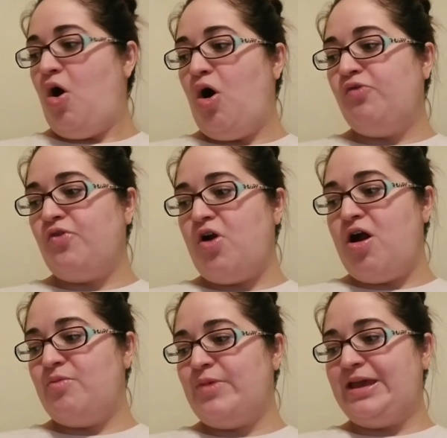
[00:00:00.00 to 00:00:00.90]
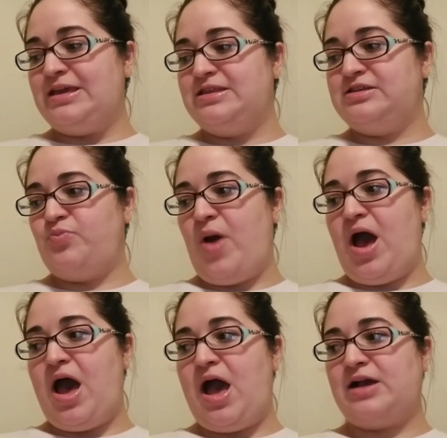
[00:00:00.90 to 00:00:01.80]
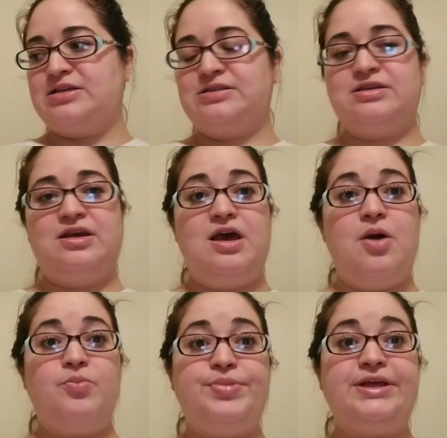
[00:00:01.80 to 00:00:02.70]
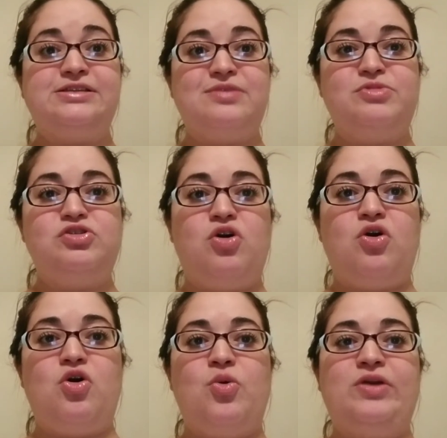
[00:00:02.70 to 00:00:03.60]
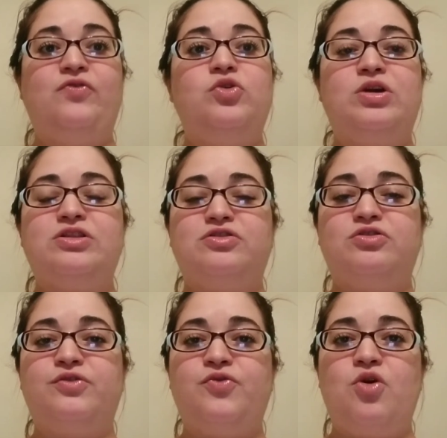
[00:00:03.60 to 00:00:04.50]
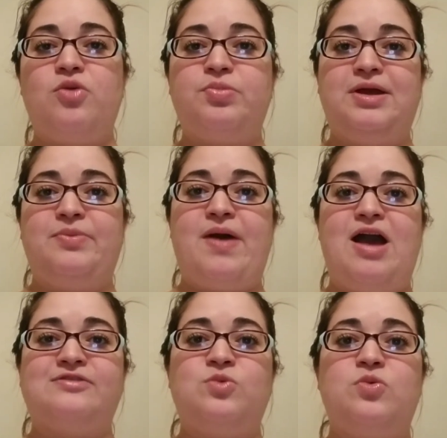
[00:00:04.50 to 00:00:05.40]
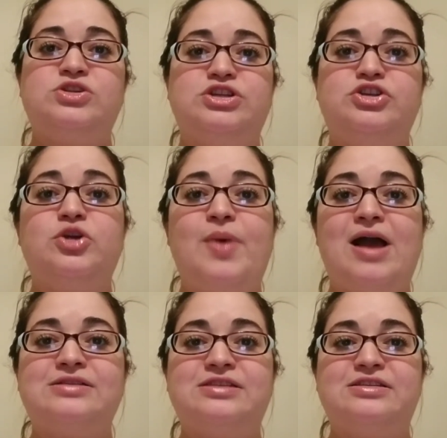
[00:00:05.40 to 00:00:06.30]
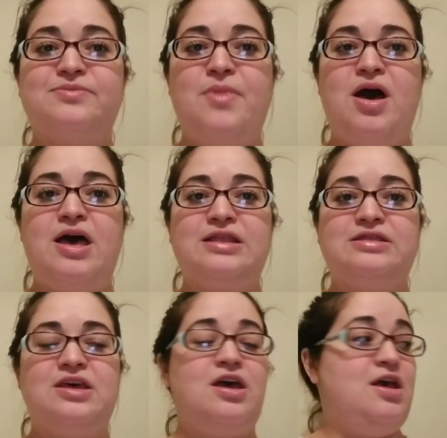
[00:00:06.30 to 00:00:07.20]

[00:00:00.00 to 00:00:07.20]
Overall, I'm liking this box. Please let me know if you get the Sephora Play box, what was in your box this month.